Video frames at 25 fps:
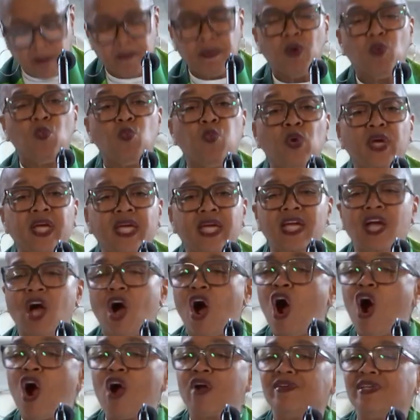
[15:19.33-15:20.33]
but we
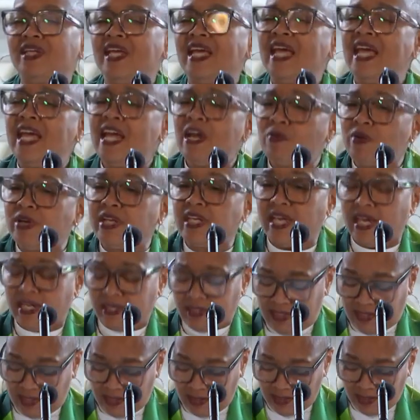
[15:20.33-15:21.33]
aren't hearing
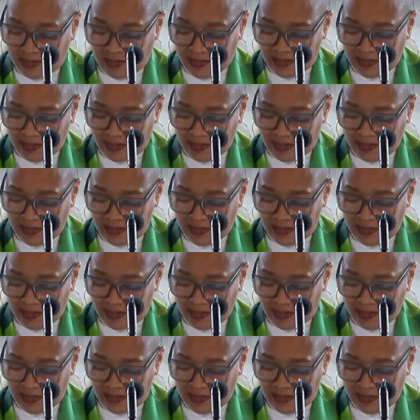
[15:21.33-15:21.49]
it.